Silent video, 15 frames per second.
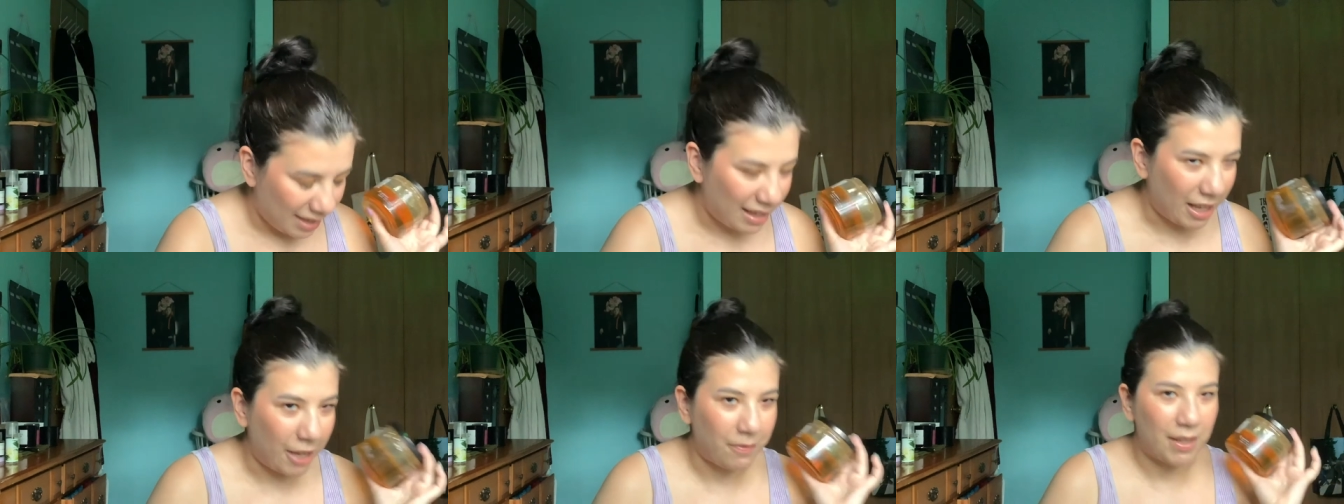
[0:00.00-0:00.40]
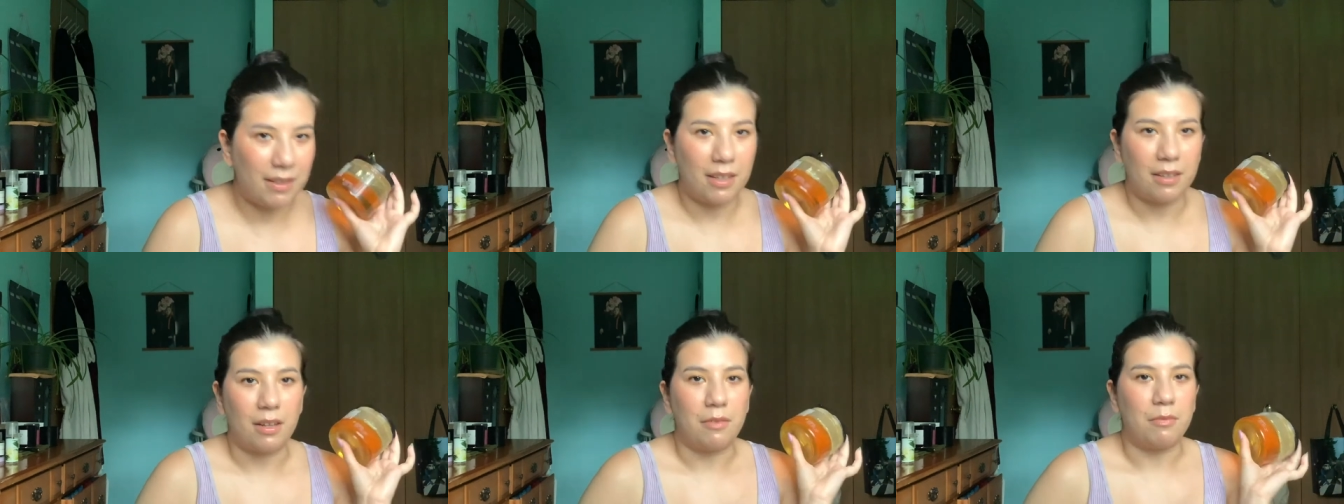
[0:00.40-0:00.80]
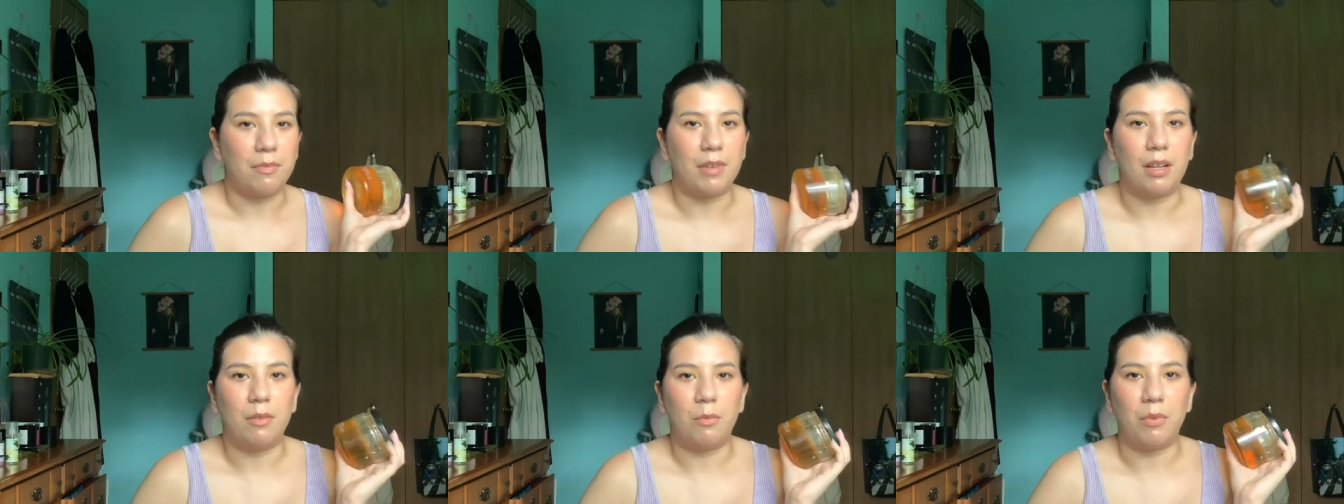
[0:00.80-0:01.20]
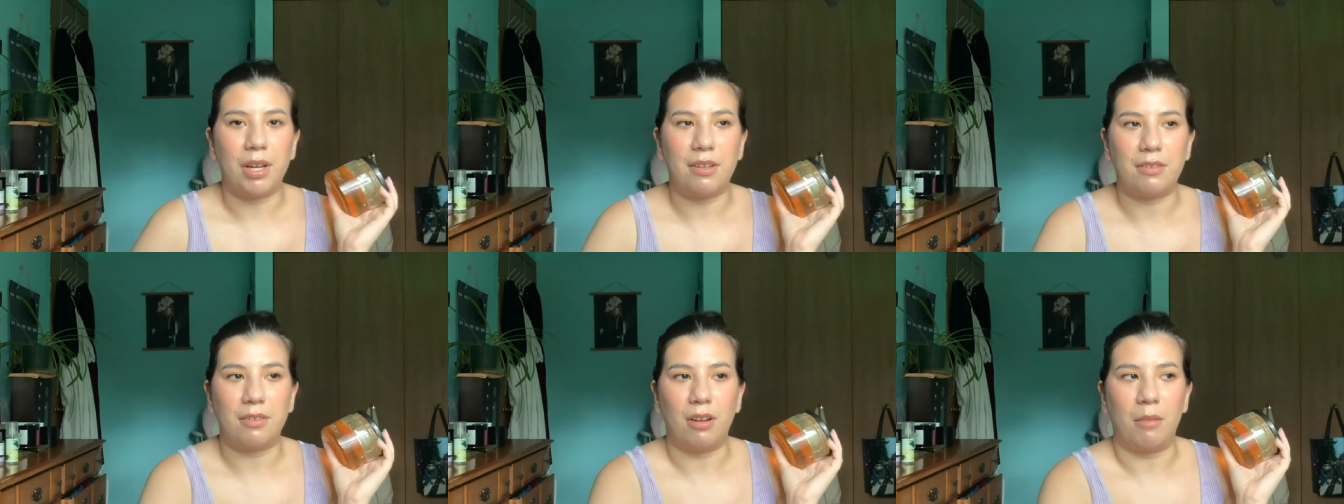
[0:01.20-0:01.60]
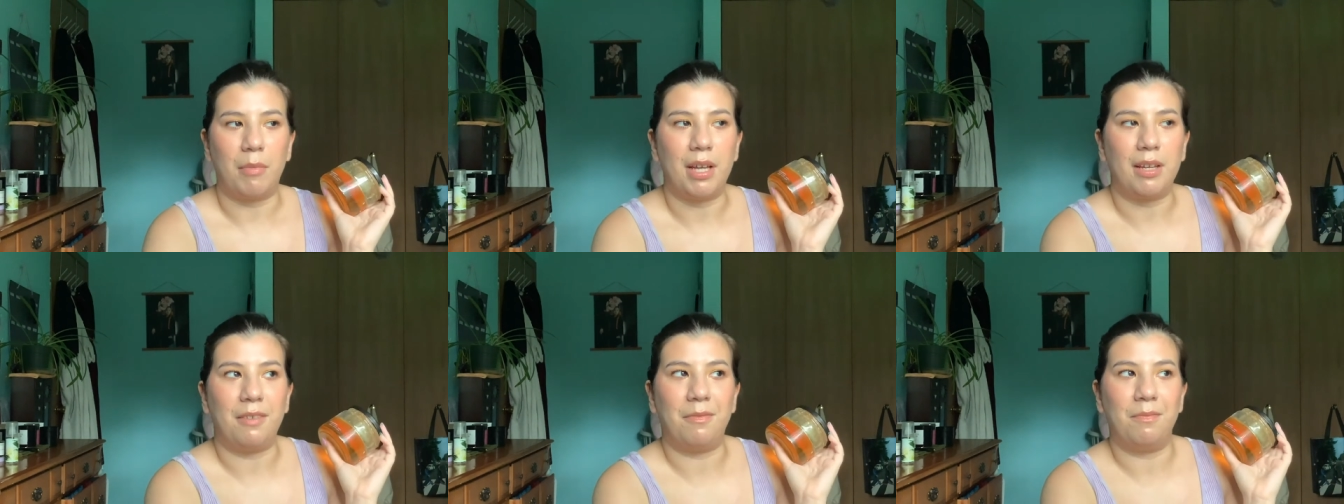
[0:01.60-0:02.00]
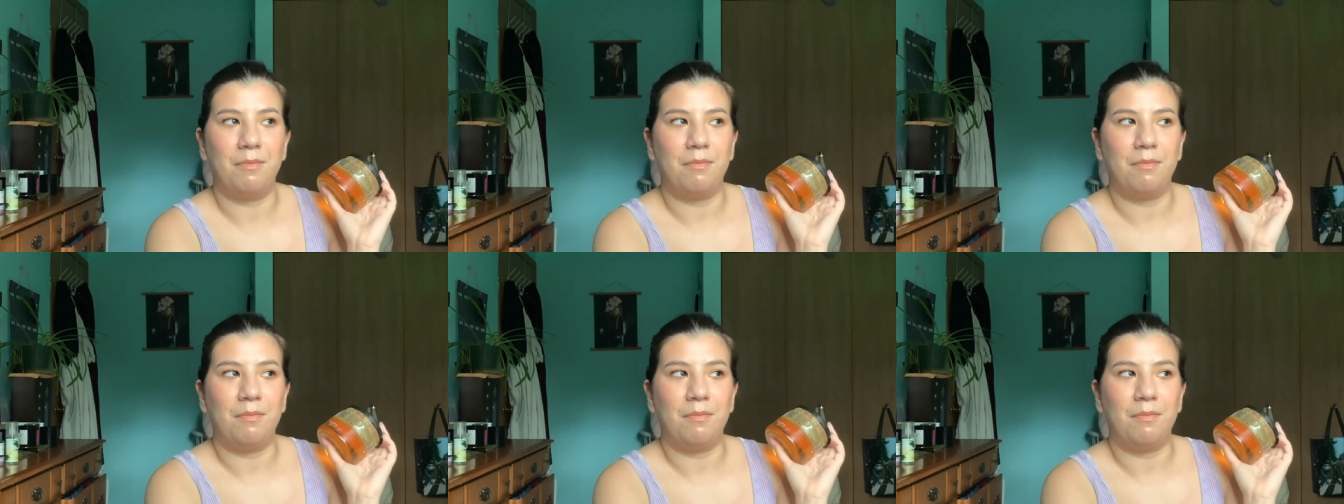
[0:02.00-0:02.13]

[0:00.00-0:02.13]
I find that razor on my